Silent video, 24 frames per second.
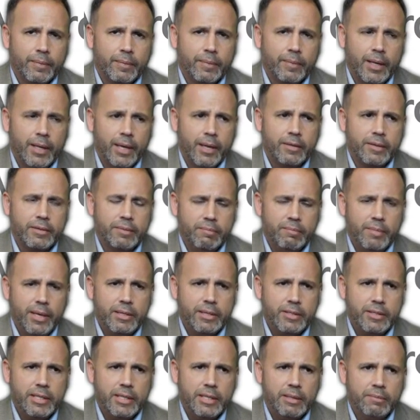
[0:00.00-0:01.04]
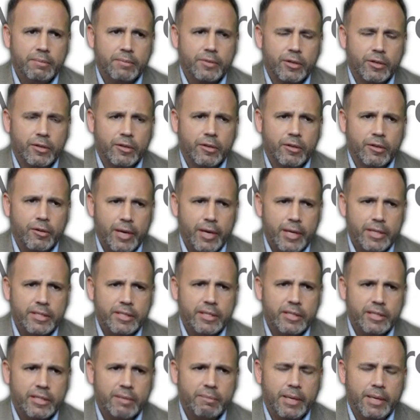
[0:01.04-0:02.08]
That may seem
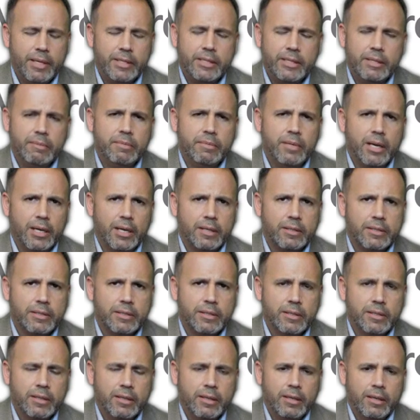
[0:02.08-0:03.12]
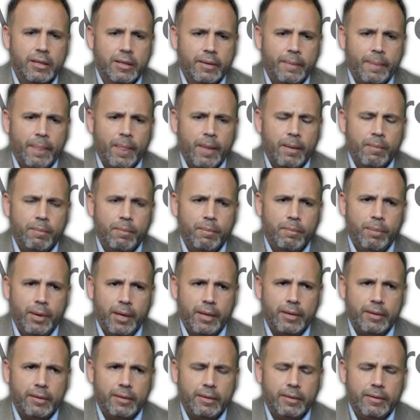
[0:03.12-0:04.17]
crazy and it may seem nuts,
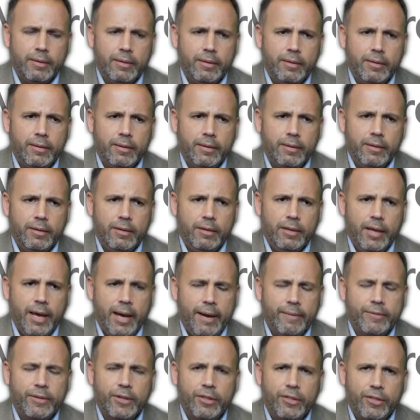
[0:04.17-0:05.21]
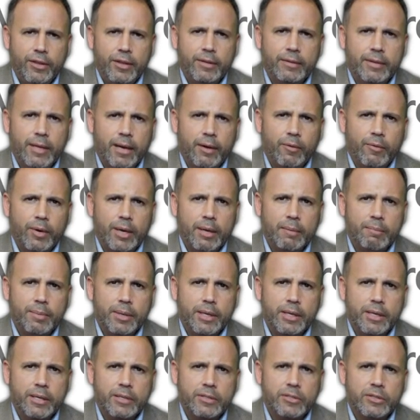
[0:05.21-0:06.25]
but you have to think that way,
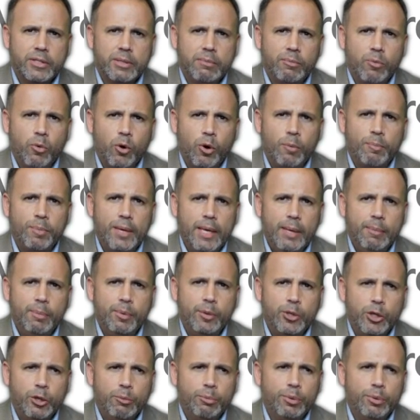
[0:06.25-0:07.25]
because the more people you